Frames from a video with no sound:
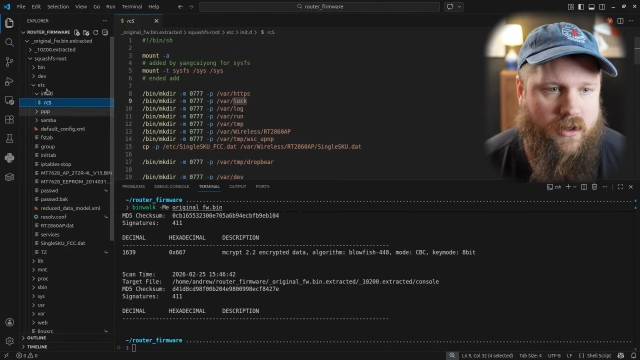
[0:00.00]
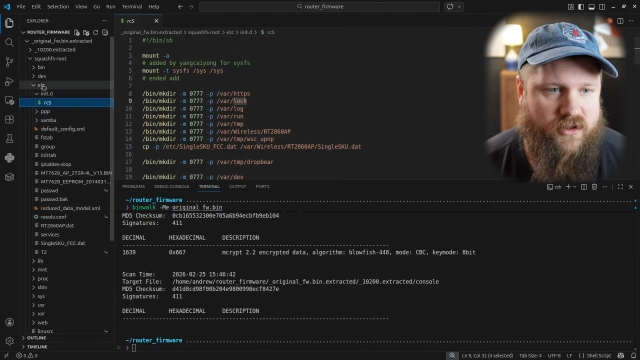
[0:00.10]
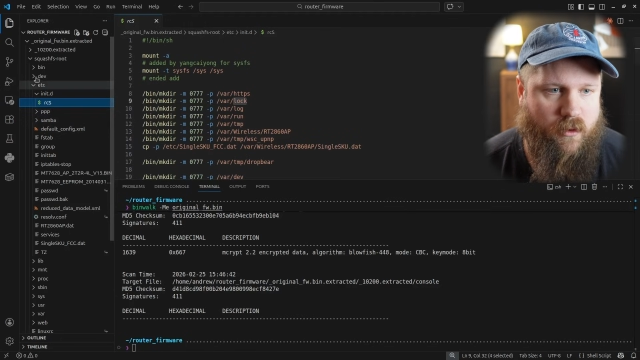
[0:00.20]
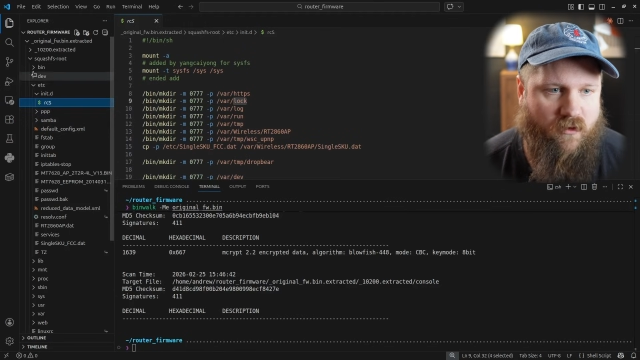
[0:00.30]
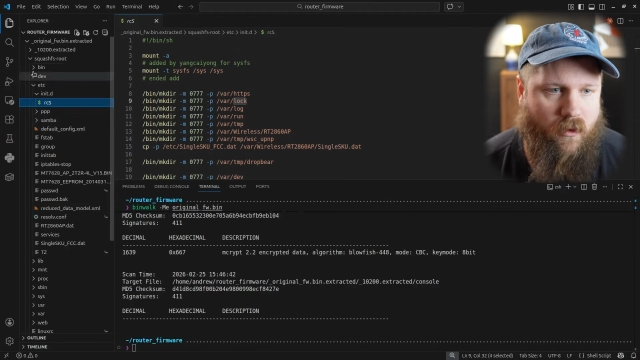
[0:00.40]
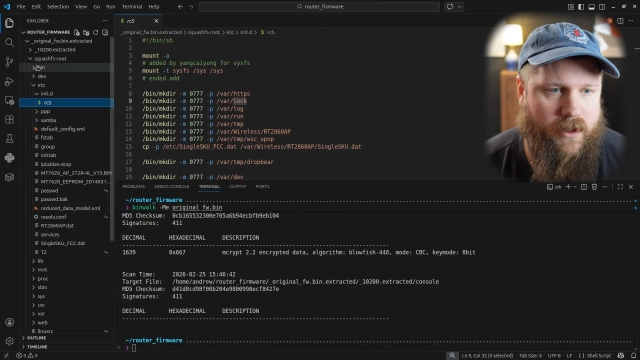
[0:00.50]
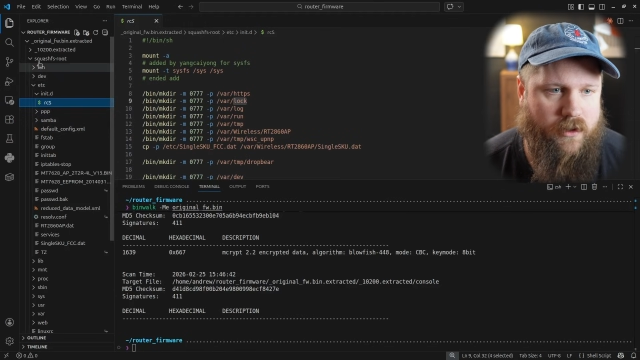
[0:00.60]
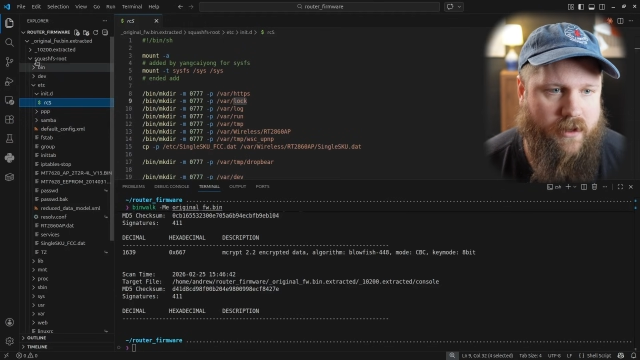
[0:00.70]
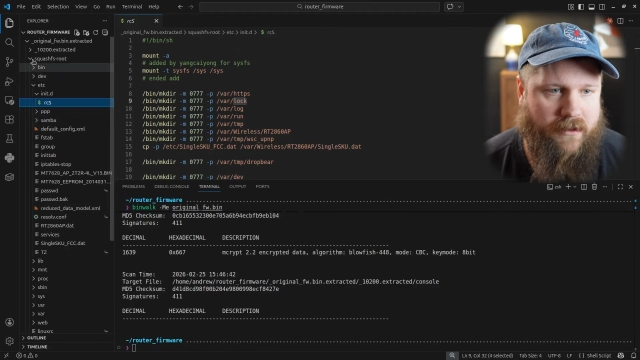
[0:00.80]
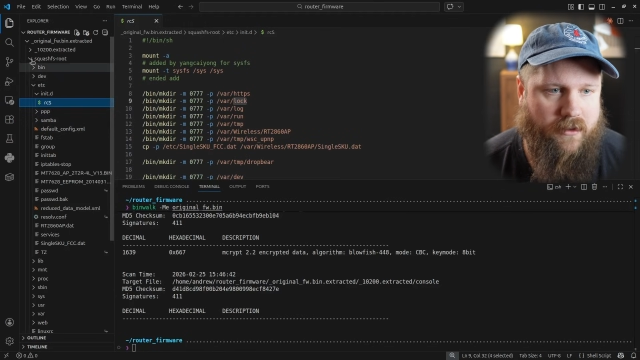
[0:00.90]
So before we
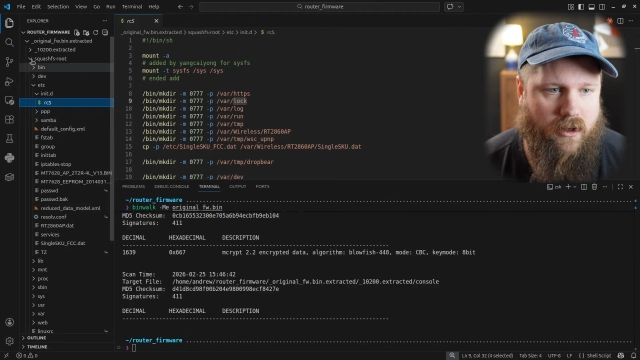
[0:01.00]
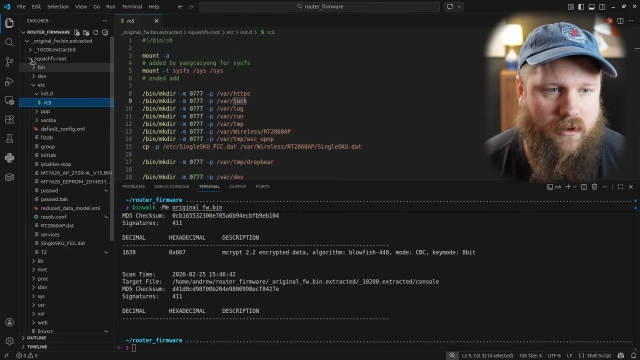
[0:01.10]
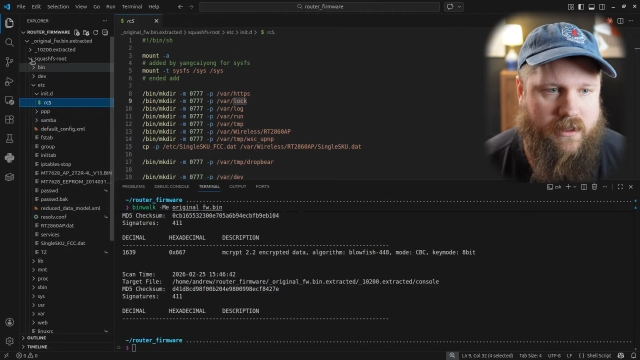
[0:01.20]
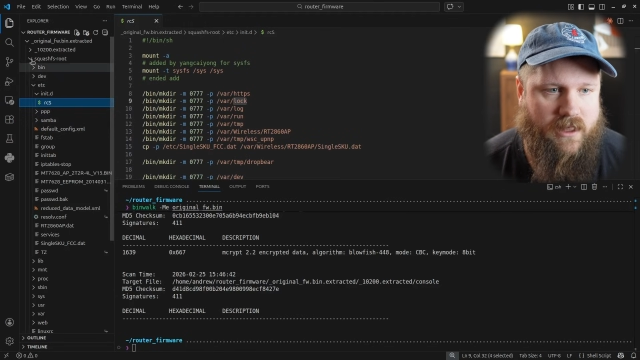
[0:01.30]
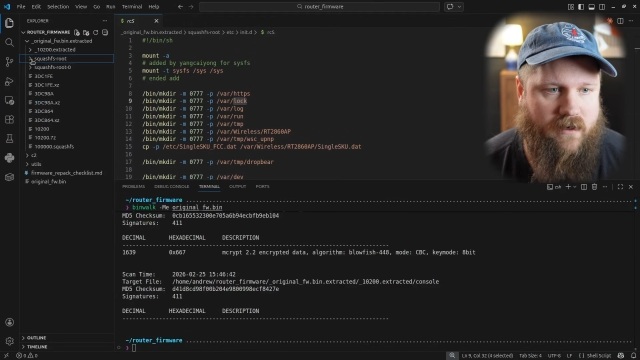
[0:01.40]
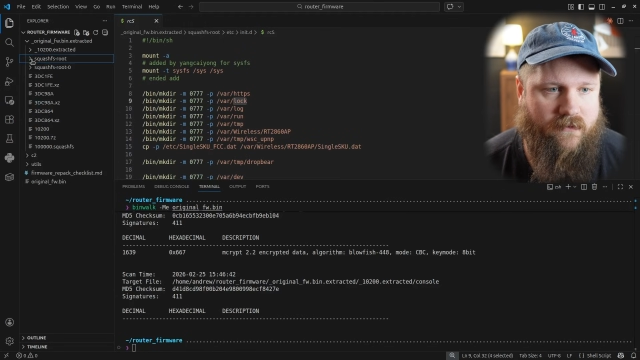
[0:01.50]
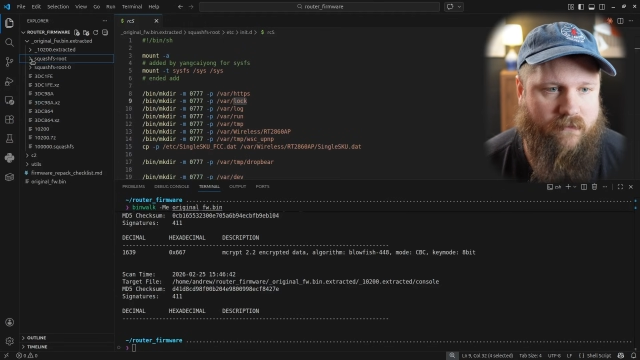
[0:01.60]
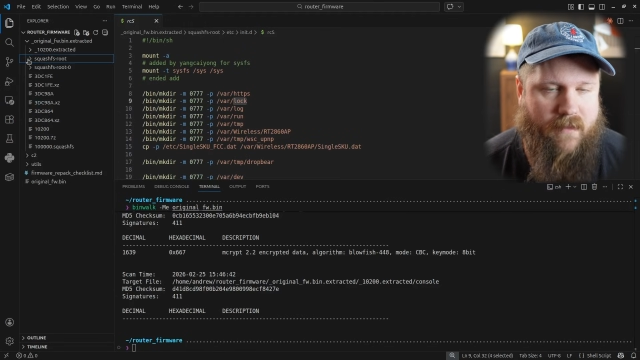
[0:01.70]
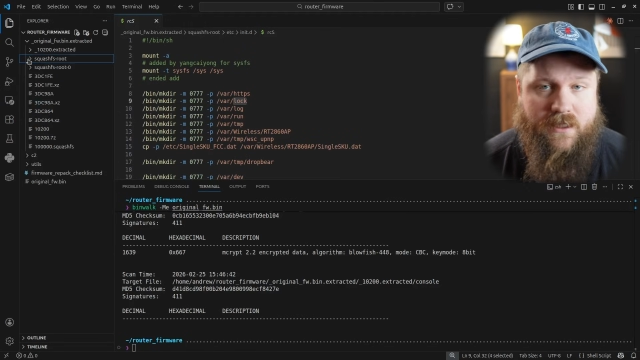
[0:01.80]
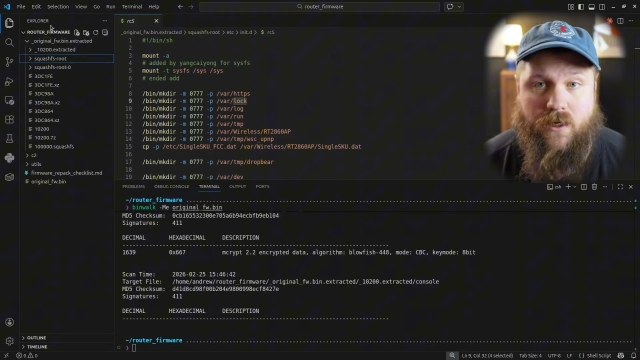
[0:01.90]
do that though, instead of
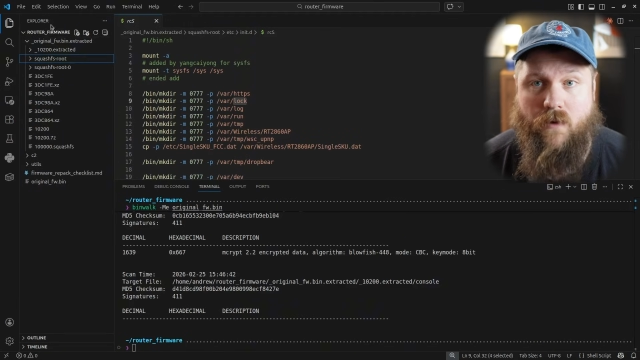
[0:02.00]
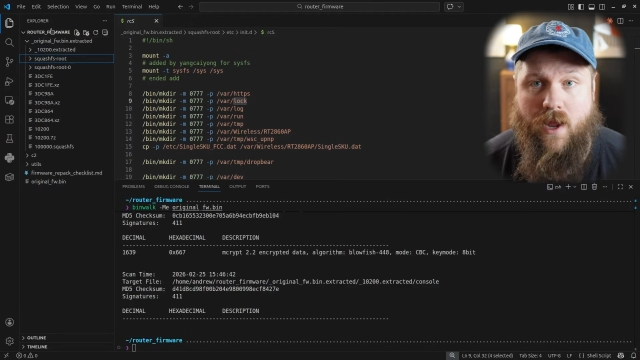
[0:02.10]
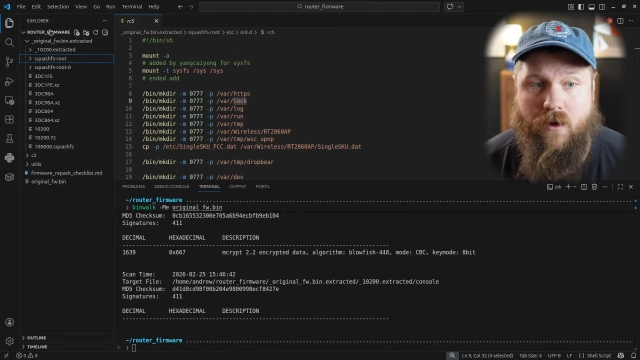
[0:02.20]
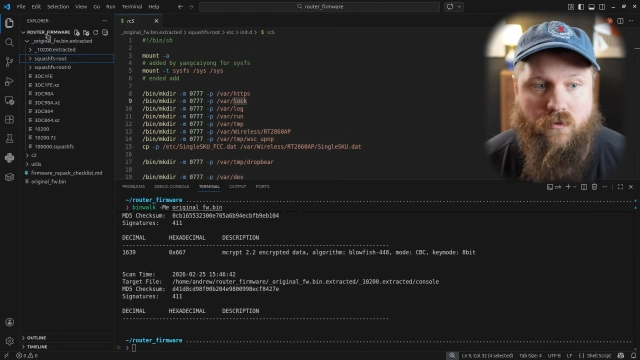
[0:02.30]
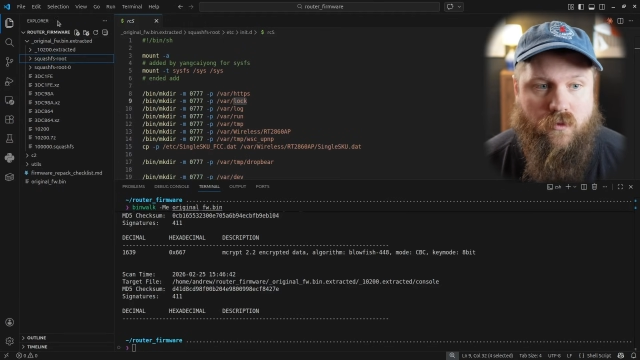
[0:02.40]
messing around